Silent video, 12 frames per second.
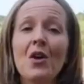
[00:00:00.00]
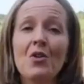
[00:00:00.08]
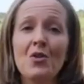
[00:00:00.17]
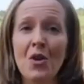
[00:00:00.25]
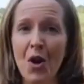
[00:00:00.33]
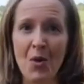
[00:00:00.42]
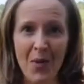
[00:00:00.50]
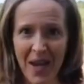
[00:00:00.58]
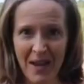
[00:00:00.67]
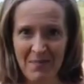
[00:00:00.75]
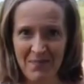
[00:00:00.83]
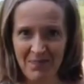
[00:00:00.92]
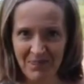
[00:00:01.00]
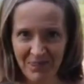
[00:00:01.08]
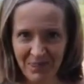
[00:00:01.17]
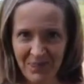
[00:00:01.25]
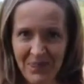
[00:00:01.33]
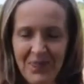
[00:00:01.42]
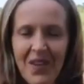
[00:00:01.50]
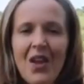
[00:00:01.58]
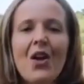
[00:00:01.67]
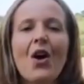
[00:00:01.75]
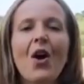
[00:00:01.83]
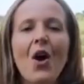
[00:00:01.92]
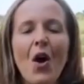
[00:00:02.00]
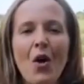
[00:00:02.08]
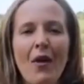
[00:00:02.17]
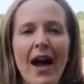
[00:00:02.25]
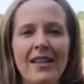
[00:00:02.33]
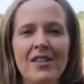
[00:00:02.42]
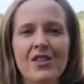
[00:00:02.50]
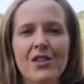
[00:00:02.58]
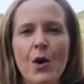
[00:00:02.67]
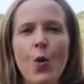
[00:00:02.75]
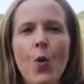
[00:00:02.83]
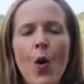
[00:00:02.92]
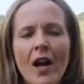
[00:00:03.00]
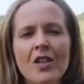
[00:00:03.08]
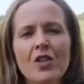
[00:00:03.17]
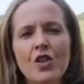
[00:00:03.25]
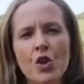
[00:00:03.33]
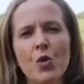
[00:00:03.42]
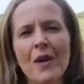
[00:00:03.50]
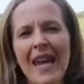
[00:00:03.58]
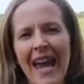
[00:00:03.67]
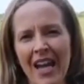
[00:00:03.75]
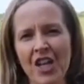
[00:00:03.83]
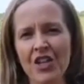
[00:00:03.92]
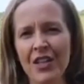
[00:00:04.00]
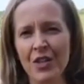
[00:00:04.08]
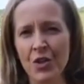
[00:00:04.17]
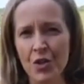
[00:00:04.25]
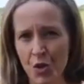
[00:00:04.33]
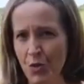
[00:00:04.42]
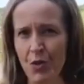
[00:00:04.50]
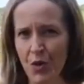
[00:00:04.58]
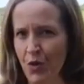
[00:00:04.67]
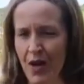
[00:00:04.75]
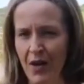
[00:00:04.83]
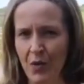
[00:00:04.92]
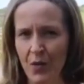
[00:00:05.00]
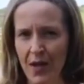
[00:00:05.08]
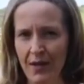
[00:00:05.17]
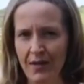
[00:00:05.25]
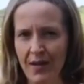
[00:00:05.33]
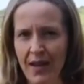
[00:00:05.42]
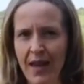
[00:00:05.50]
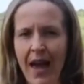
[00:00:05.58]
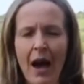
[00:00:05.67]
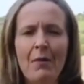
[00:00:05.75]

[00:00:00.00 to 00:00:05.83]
nowhere. Alright, so what do we actually do with Crowd1?